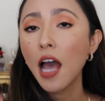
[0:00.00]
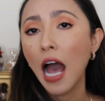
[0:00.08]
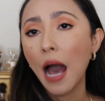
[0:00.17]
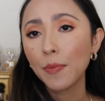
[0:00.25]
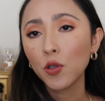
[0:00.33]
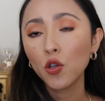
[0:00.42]

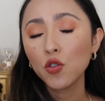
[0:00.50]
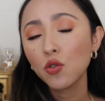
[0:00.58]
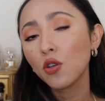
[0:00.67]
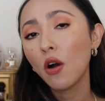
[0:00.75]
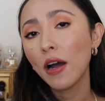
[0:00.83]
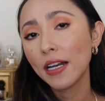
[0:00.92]
I'm going to
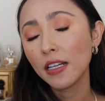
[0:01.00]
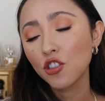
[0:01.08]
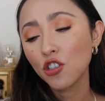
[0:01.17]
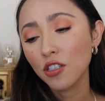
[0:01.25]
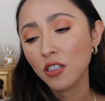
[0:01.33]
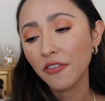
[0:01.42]
go on
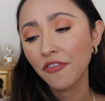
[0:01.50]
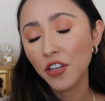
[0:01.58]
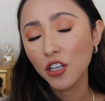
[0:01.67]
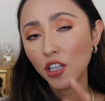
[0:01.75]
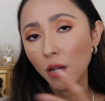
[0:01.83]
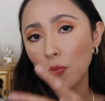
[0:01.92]
just and
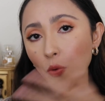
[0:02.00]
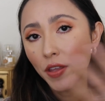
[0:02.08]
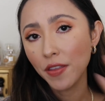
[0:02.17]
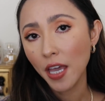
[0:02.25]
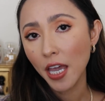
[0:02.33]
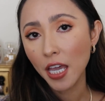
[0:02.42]
finish up
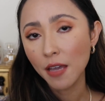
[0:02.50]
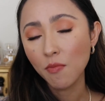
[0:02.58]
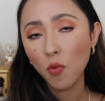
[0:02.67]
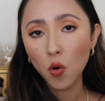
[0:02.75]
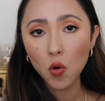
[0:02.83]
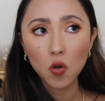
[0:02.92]
with a
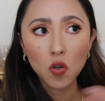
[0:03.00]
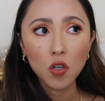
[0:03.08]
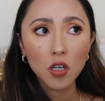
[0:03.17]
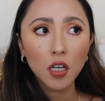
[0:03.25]
more,